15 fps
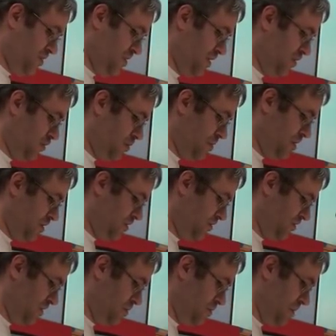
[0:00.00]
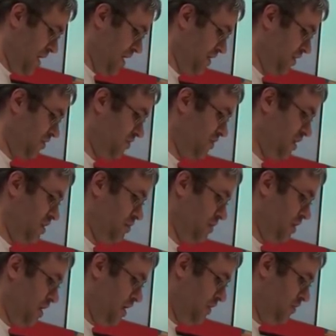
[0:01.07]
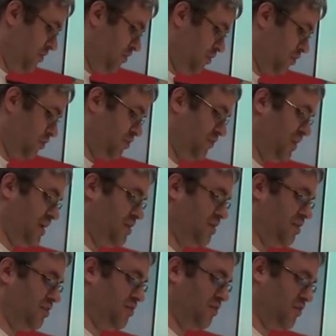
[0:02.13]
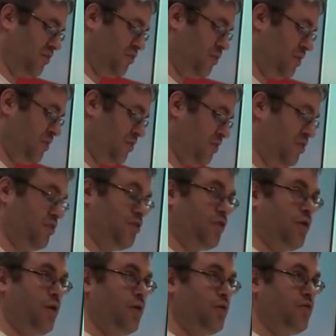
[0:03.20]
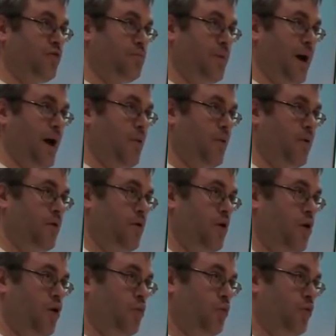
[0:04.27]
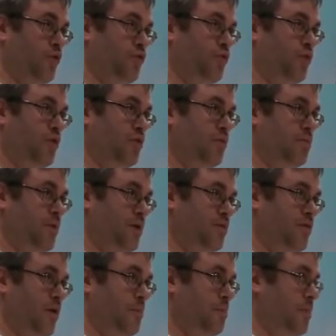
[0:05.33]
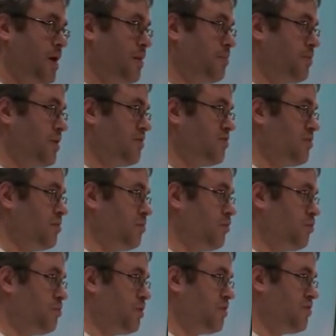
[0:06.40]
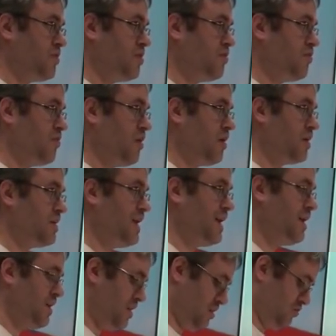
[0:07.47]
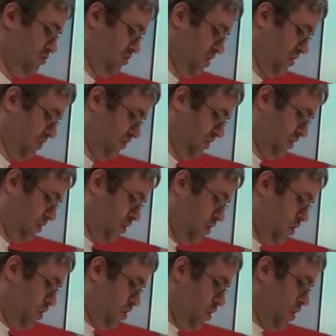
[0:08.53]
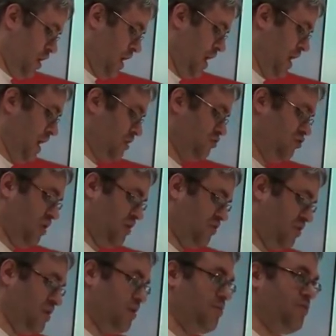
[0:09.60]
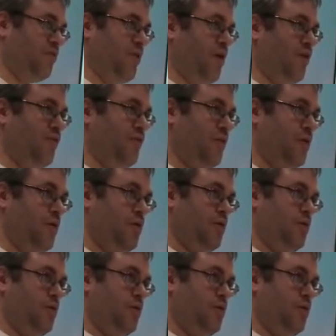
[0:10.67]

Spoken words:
The Other America's impact extended beyond the circles of idealistic students into the corridors of power, where it was quickly picked up by both Presidents Kennedy and Johnson. And Johnson himself